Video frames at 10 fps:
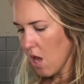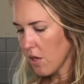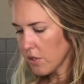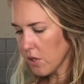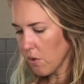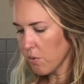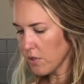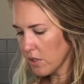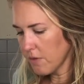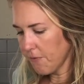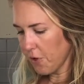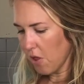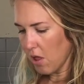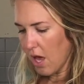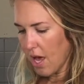So for
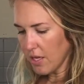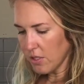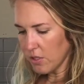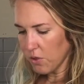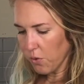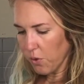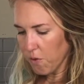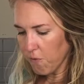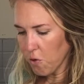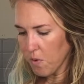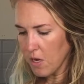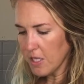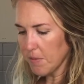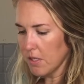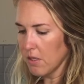the last three or four months,
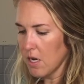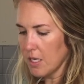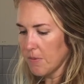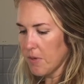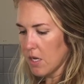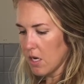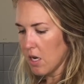my son has been